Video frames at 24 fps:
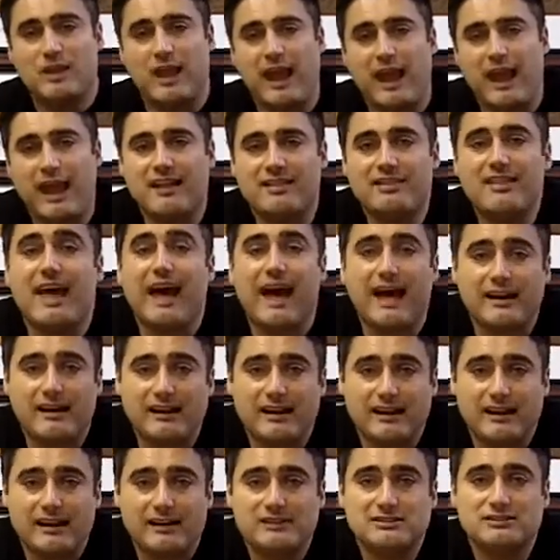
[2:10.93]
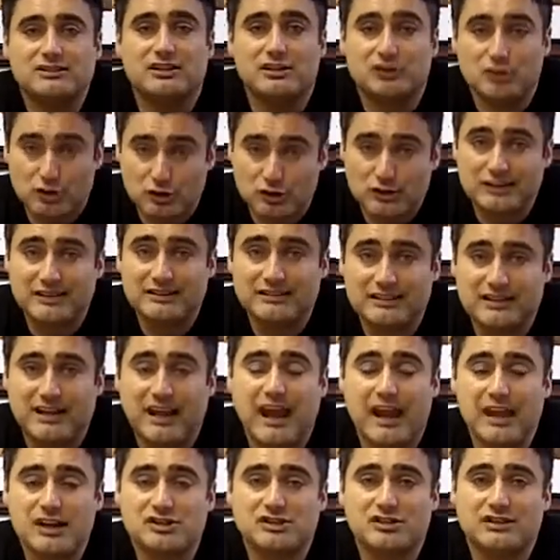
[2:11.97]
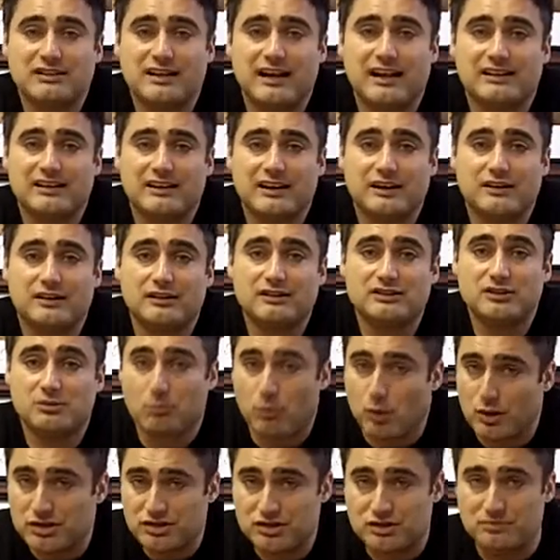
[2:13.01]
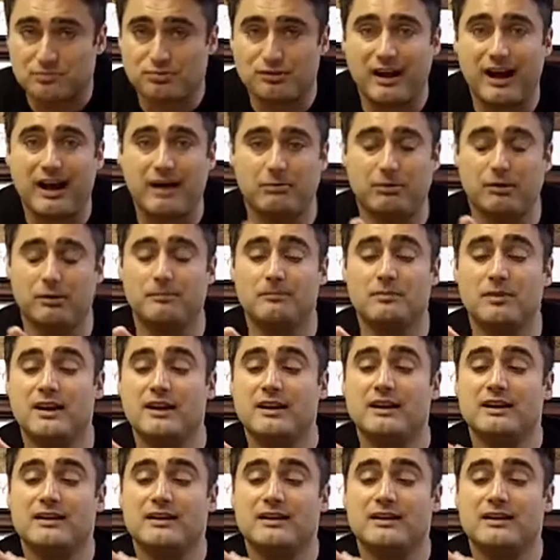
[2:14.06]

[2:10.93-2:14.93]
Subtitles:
And that is a good indication that there is a moisture problem